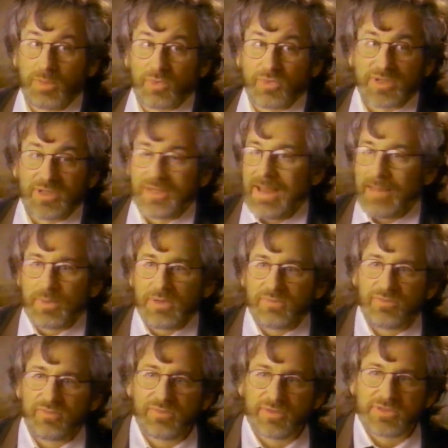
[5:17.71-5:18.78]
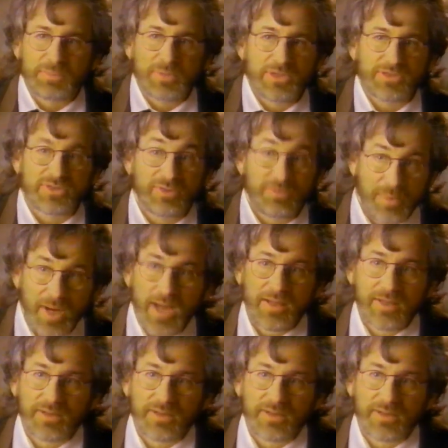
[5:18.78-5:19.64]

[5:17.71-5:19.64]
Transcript: of the most collaborative experiences of my